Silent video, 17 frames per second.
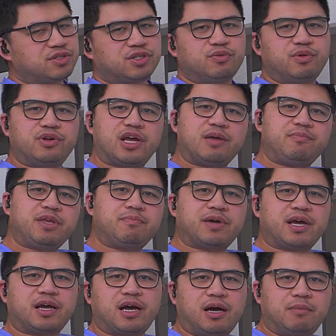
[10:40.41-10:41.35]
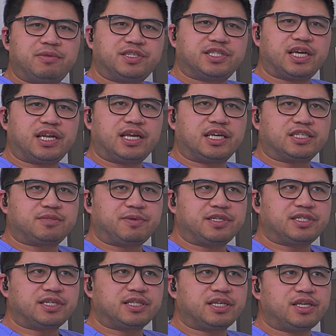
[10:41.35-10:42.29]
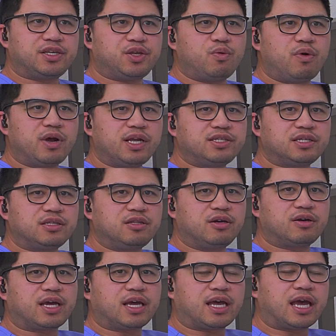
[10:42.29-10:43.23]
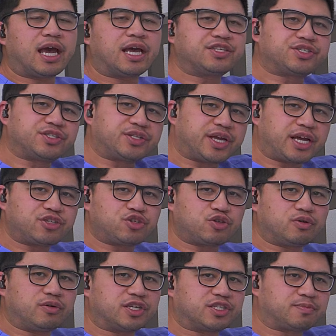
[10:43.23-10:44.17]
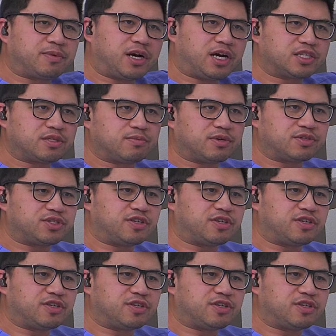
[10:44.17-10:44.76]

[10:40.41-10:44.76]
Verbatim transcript: So what I mean by compensating is basically you want it to look as natural as possible.